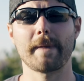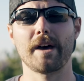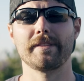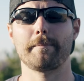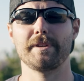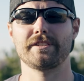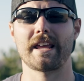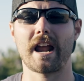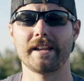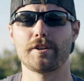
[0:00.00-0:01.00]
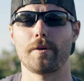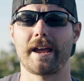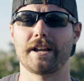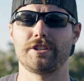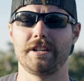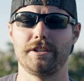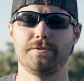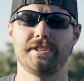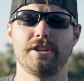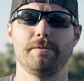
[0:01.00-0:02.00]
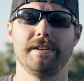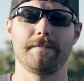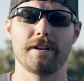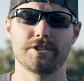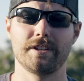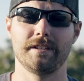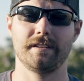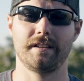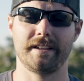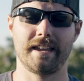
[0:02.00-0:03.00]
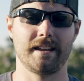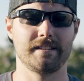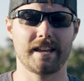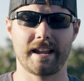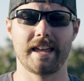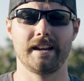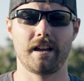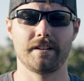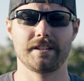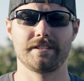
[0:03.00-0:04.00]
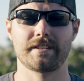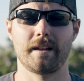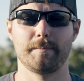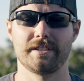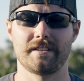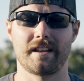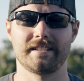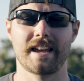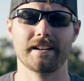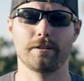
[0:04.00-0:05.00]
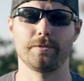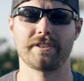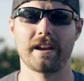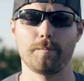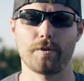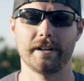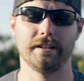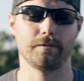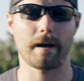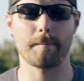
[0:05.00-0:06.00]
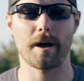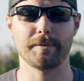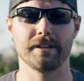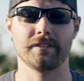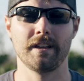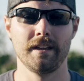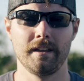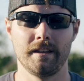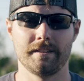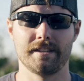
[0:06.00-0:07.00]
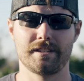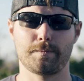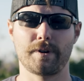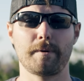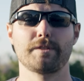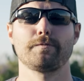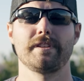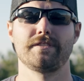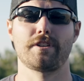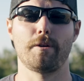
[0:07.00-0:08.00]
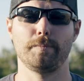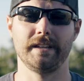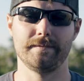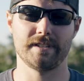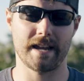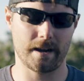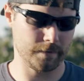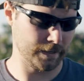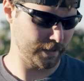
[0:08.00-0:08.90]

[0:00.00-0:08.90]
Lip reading: mount. That being said, I don't actually use the QD function. Again, dedicated hunting setup. This is not a tactical setup where I need to swap optics. This is pretty much where this scope lives now.